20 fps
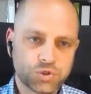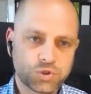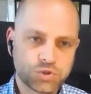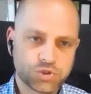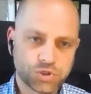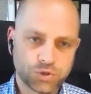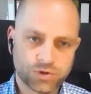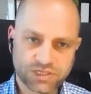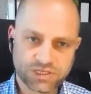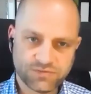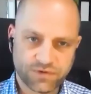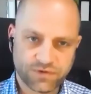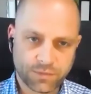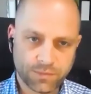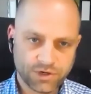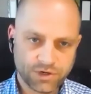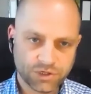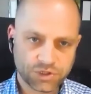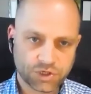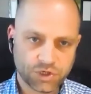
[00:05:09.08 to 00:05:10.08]

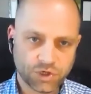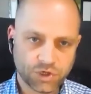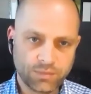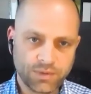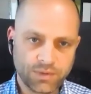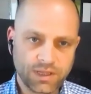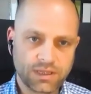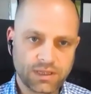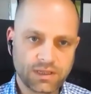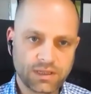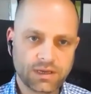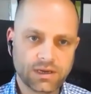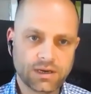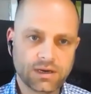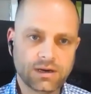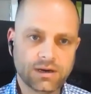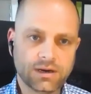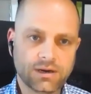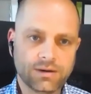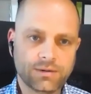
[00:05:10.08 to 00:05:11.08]
solexthermal.com
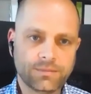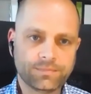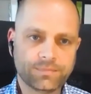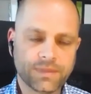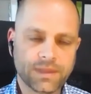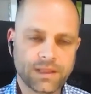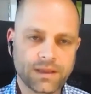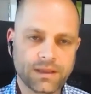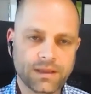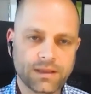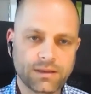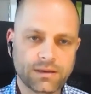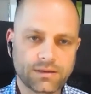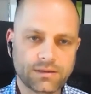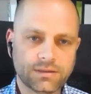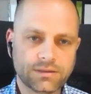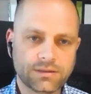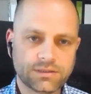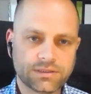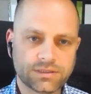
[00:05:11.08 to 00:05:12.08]
um,
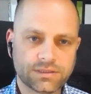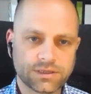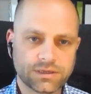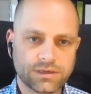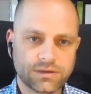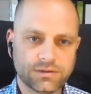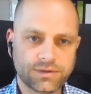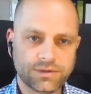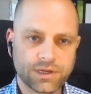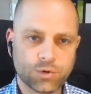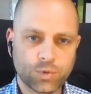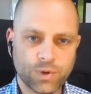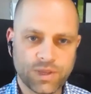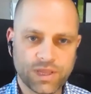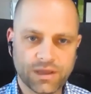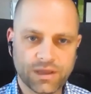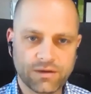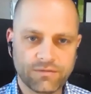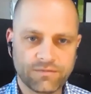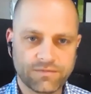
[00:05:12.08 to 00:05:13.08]
and uh, there we
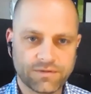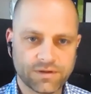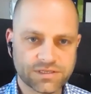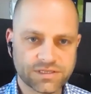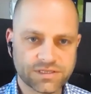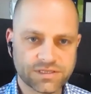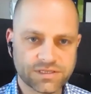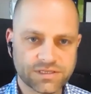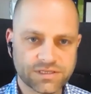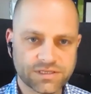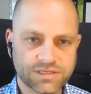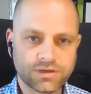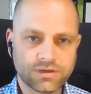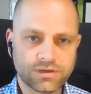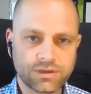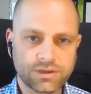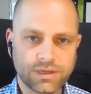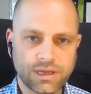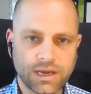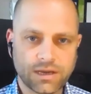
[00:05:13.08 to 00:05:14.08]
have a section
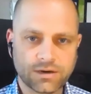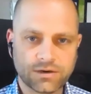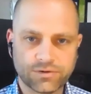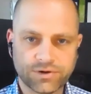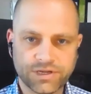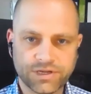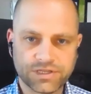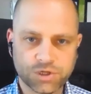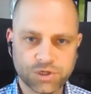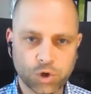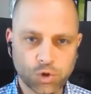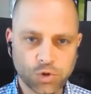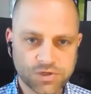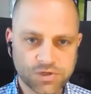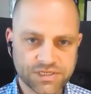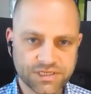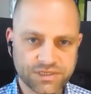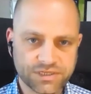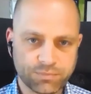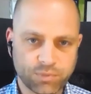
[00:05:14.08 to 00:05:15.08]
under its
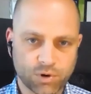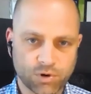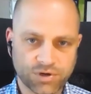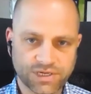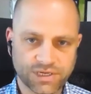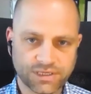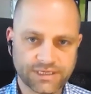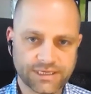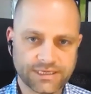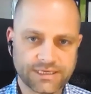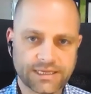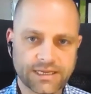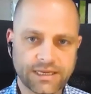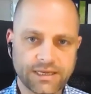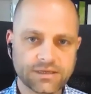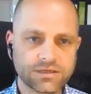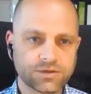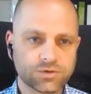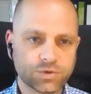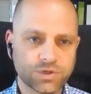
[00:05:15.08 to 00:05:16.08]
oilseed portal
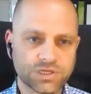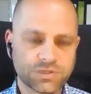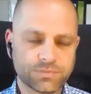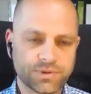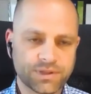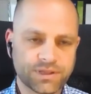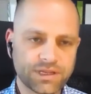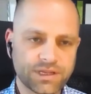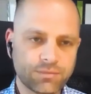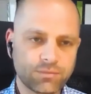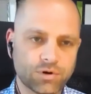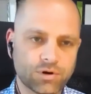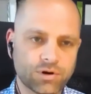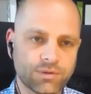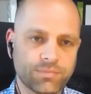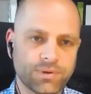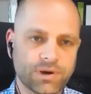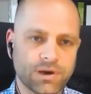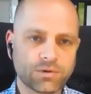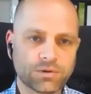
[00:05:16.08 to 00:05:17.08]
dedicated to explaining more
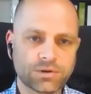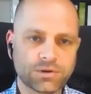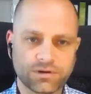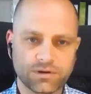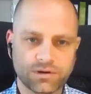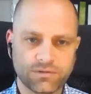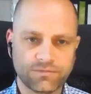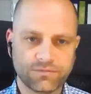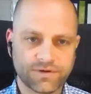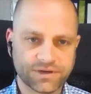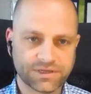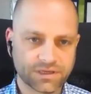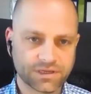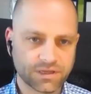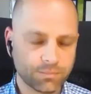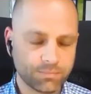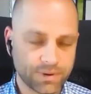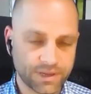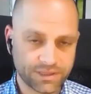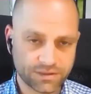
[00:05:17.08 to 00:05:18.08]
about uh, vertical
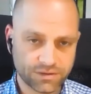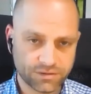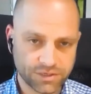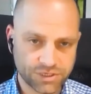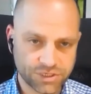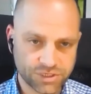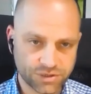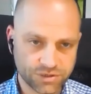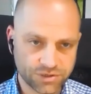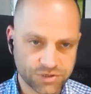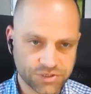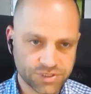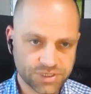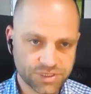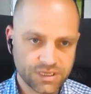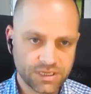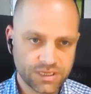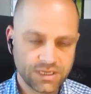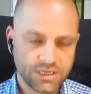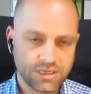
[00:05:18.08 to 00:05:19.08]
plate conditioners.
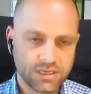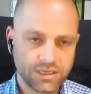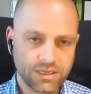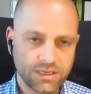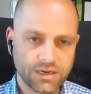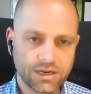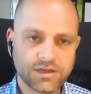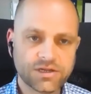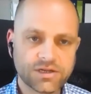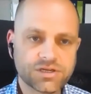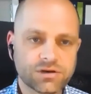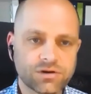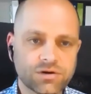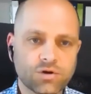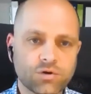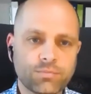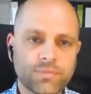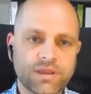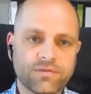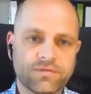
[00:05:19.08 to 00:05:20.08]
In addition,
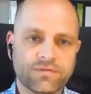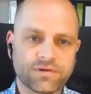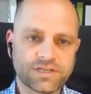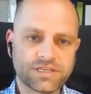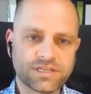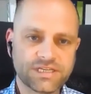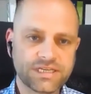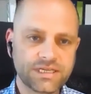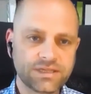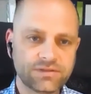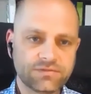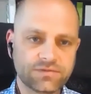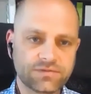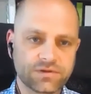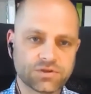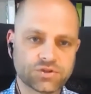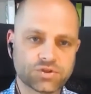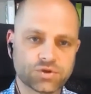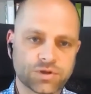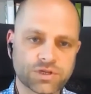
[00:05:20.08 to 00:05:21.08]
on May 13th,
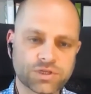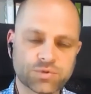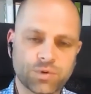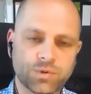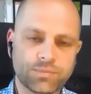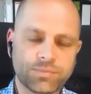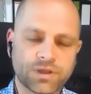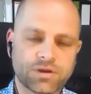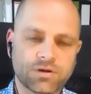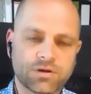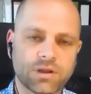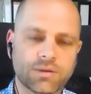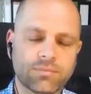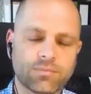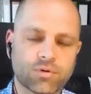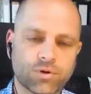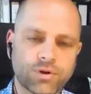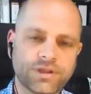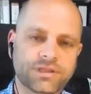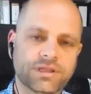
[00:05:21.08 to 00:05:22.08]
Solex will be
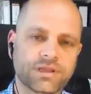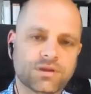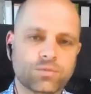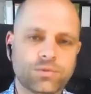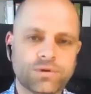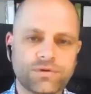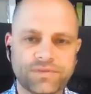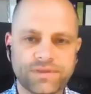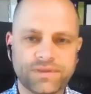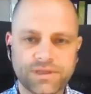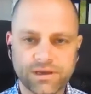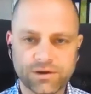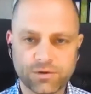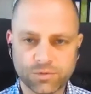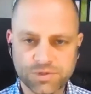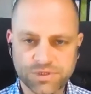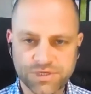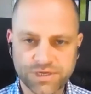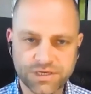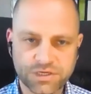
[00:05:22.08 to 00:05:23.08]
collaborating with the
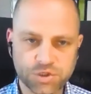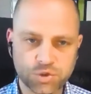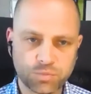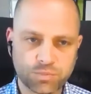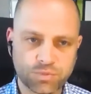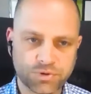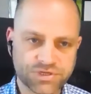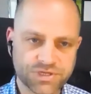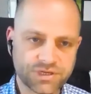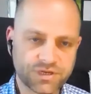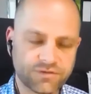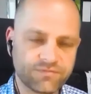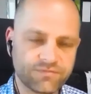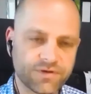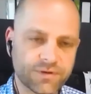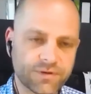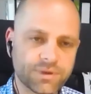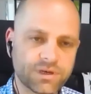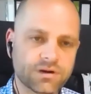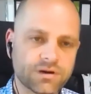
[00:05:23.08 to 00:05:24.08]
AOCS to present a
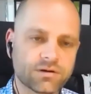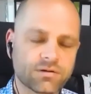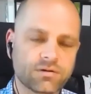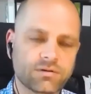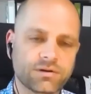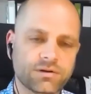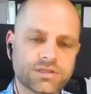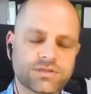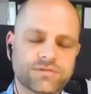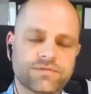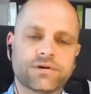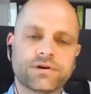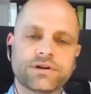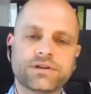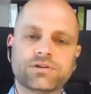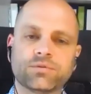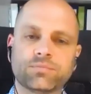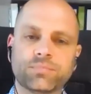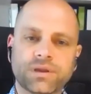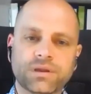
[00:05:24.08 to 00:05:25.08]
webinar on this very
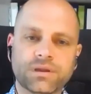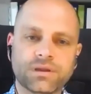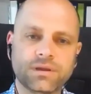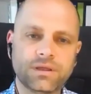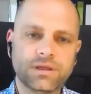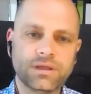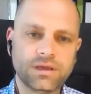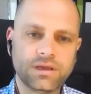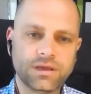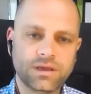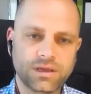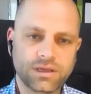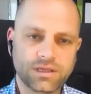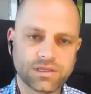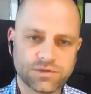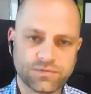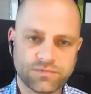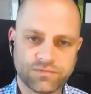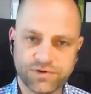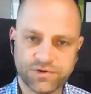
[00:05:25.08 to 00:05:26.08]
topic.
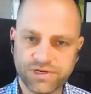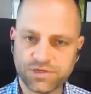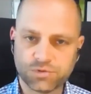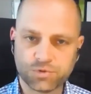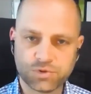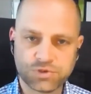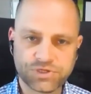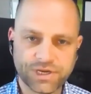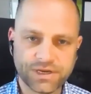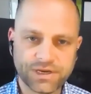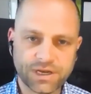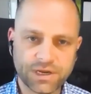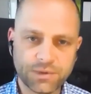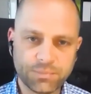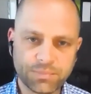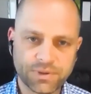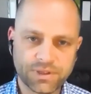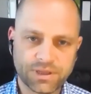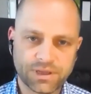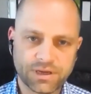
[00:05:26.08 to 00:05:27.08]
It's free to sign
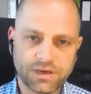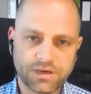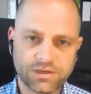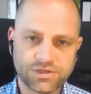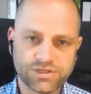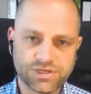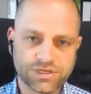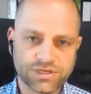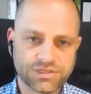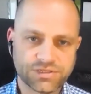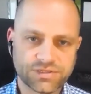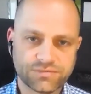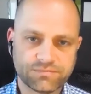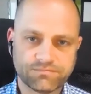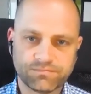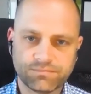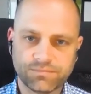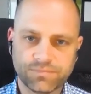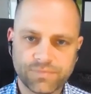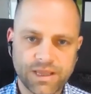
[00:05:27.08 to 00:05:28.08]
up. Uh, just
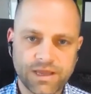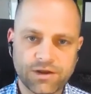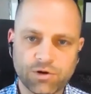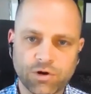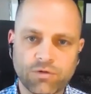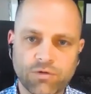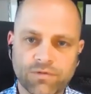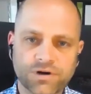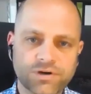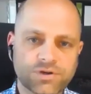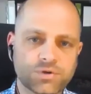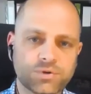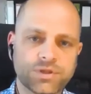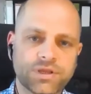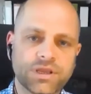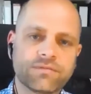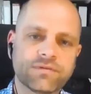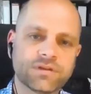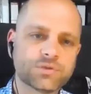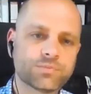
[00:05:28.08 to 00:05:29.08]
head over to the
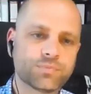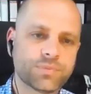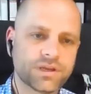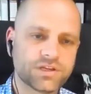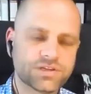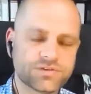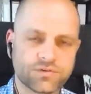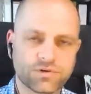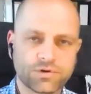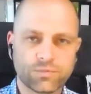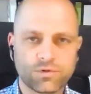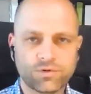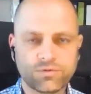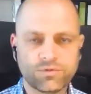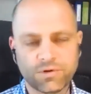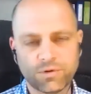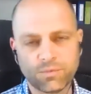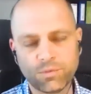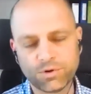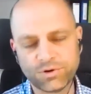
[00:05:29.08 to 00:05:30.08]
events page for, more,
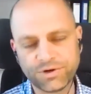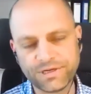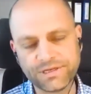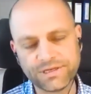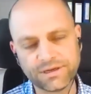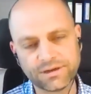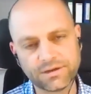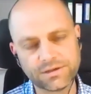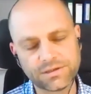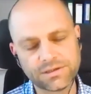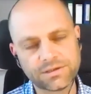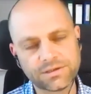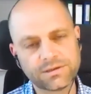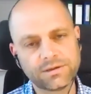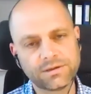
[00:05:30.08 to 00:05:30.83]
for more details.